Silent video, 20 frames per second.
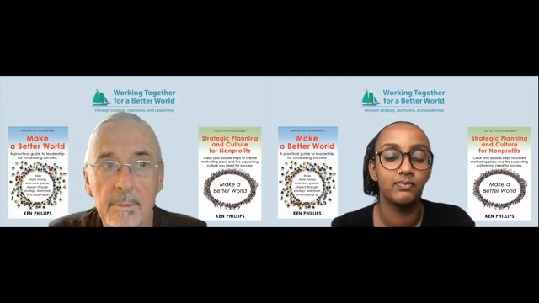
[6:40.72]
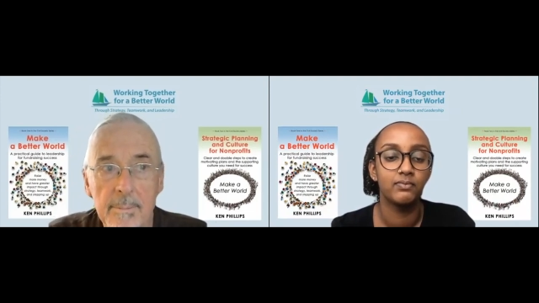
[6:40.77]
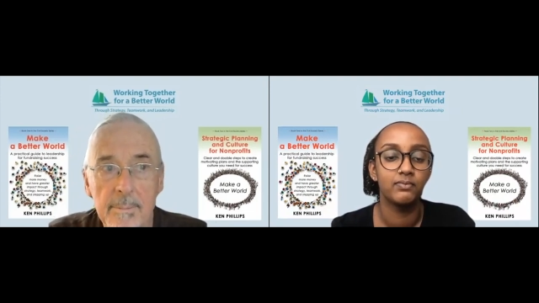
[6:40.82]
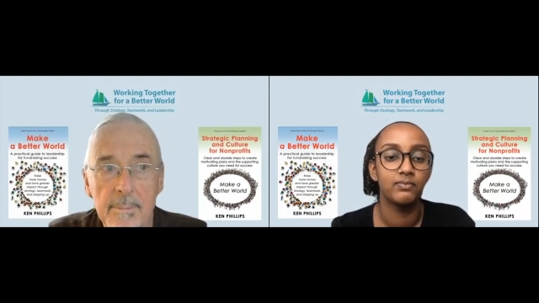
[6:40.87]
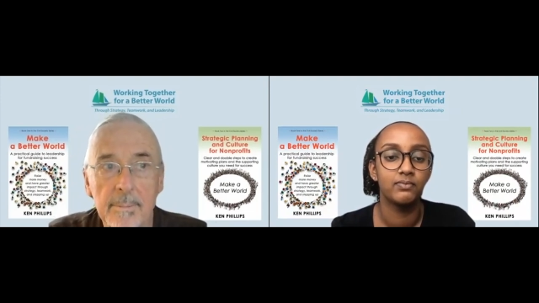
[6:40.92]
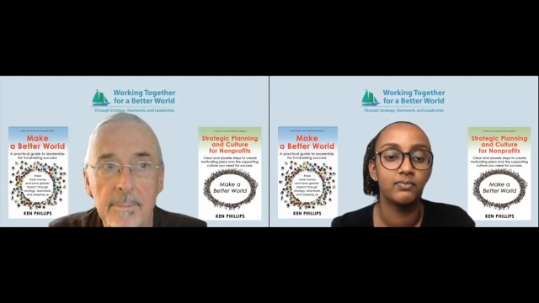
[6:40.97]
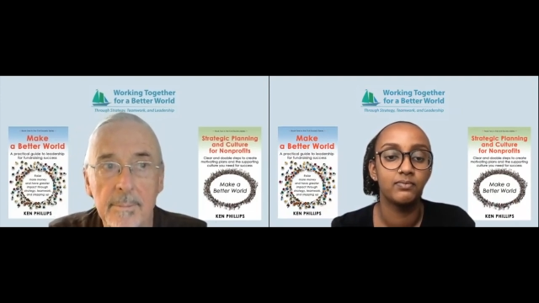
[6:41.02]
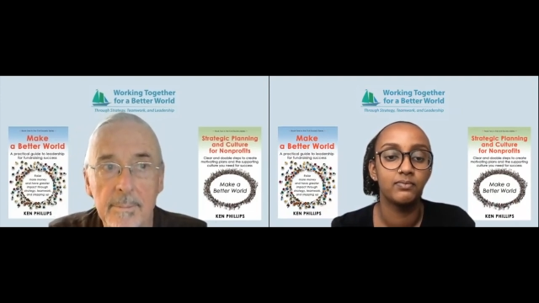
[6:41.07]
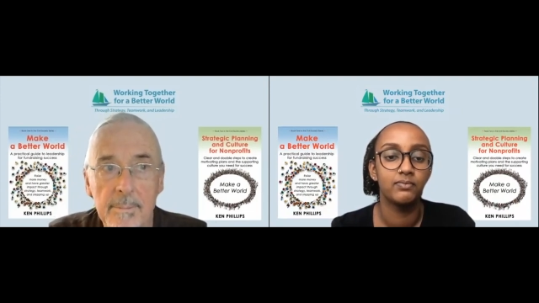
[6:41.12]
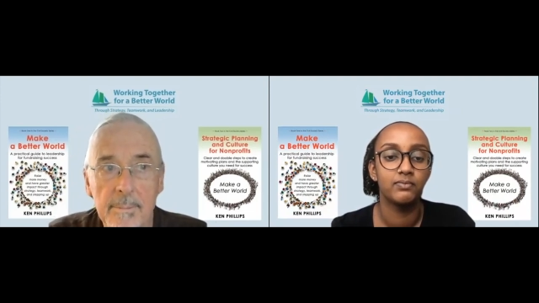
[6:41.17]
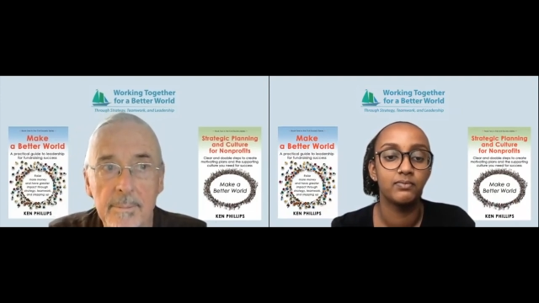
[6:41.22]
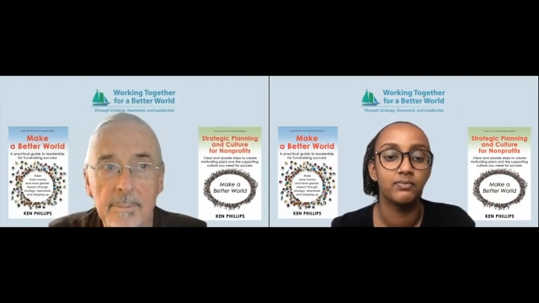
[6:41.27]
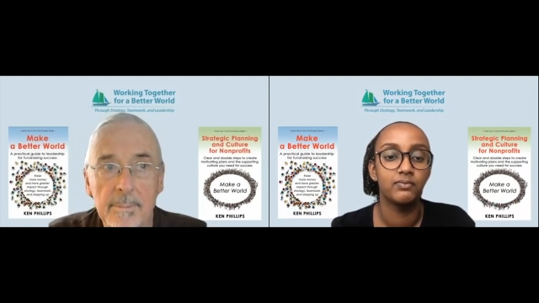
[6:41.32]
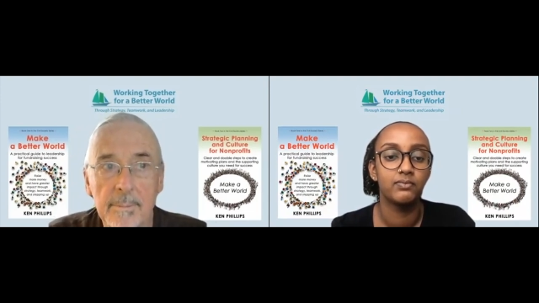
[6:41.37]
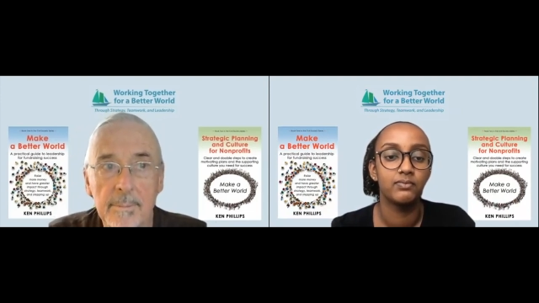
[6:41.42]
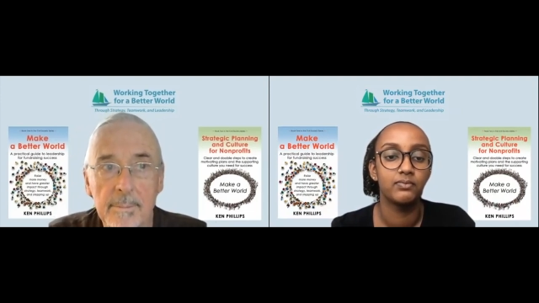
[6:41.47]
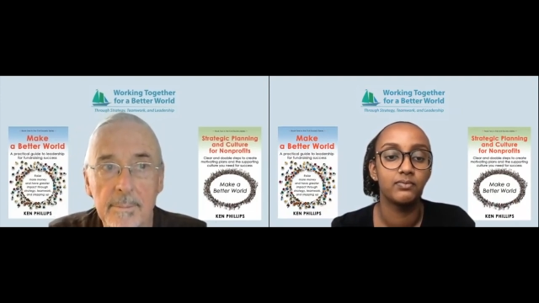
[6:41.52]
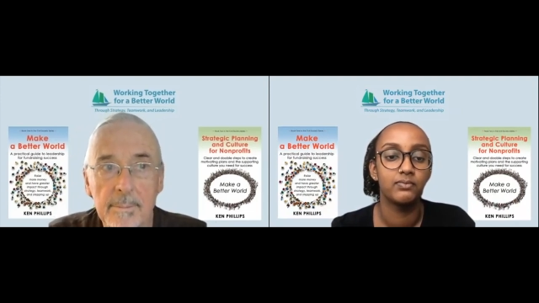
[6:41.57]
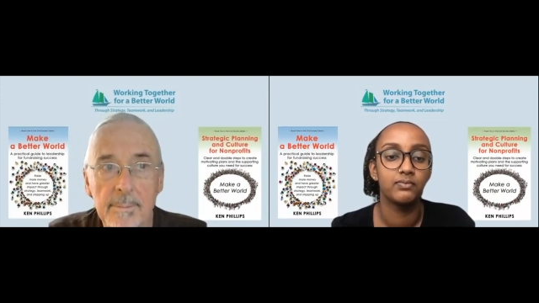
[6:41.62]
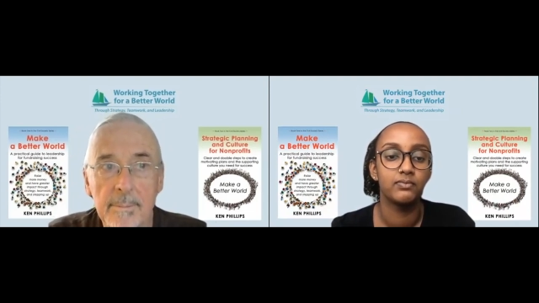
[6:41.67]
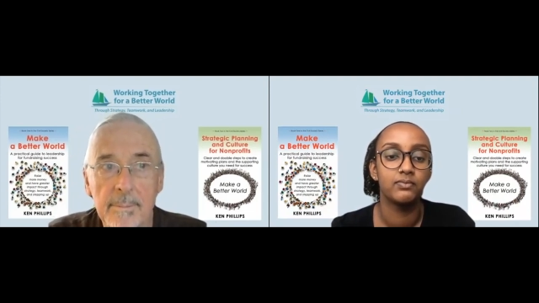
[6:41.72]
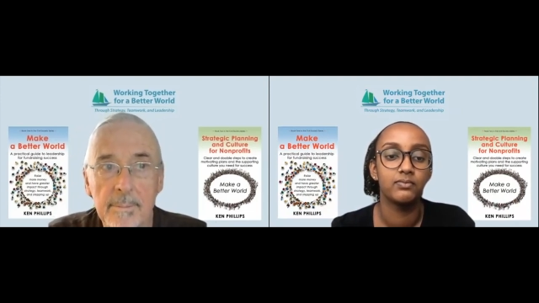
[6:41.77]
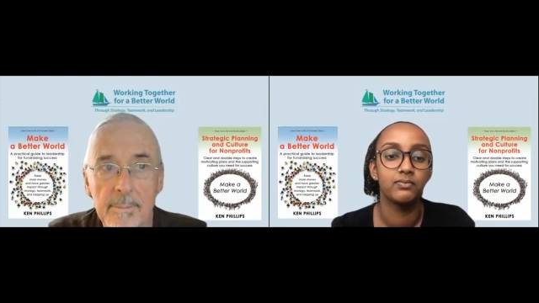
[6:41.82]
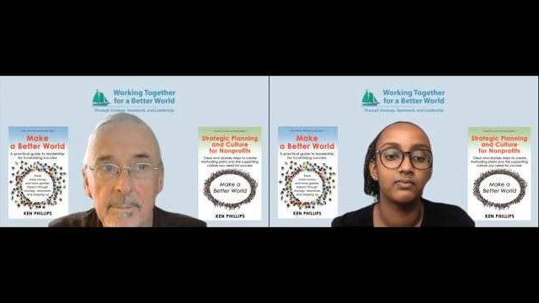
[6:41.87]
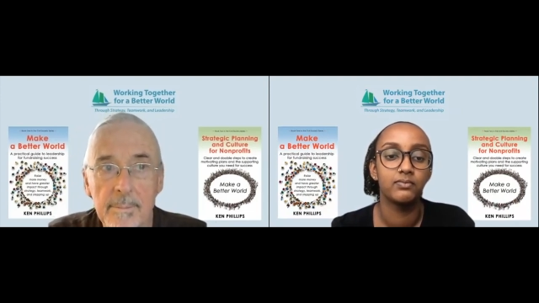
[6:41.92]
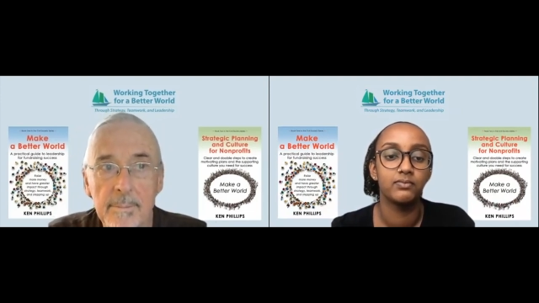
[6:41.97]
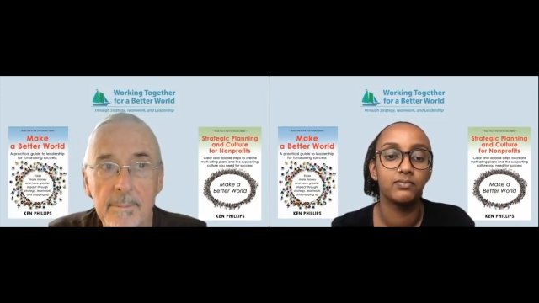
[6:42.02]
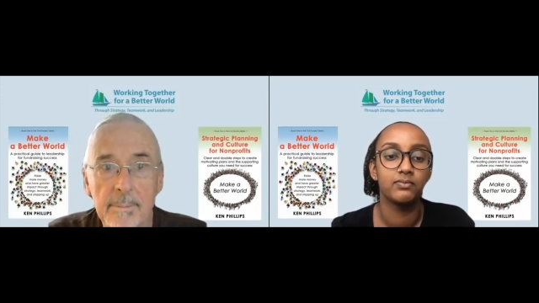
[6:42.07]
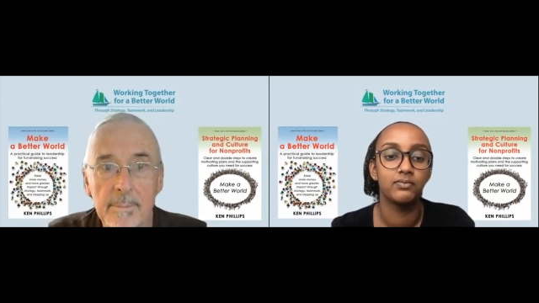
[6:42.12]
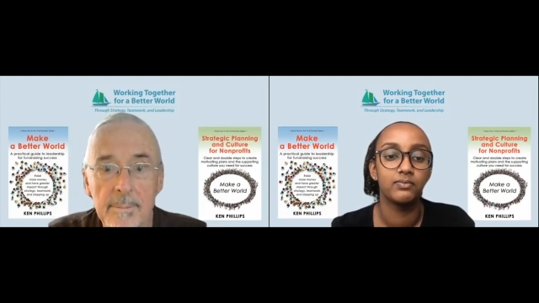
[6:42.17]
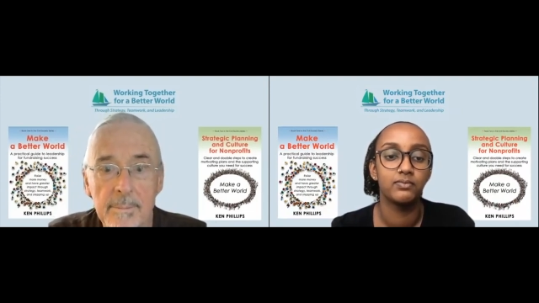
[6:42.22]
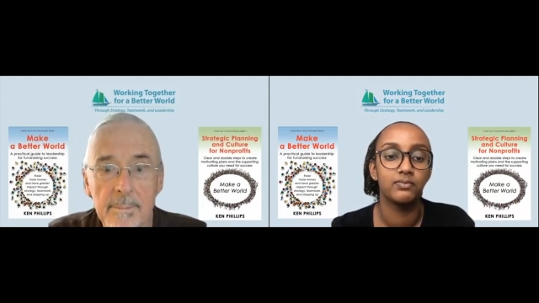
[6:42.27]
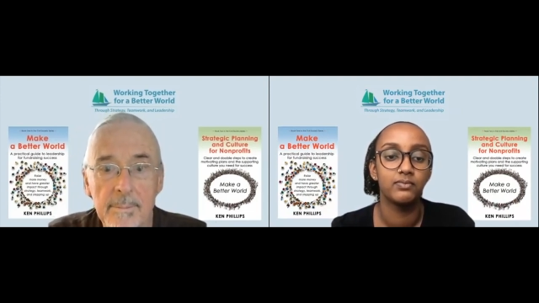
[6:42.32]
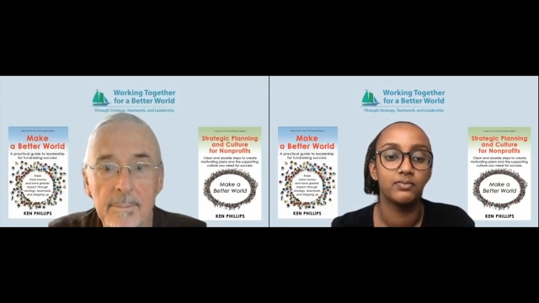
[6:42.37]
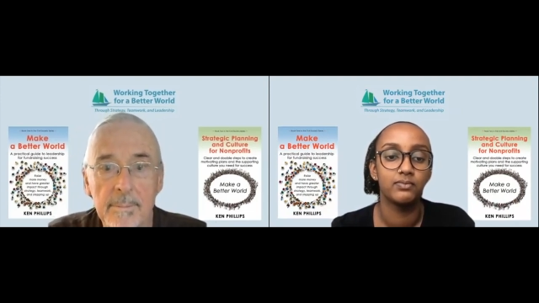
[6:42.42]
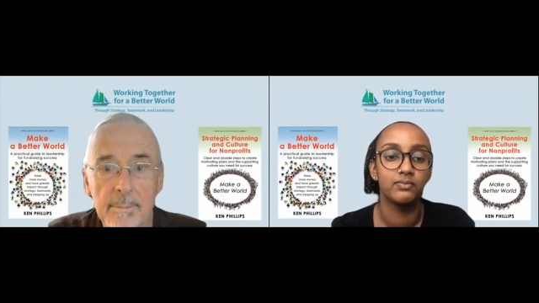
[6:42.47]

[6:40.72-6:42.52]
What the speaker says: (silence)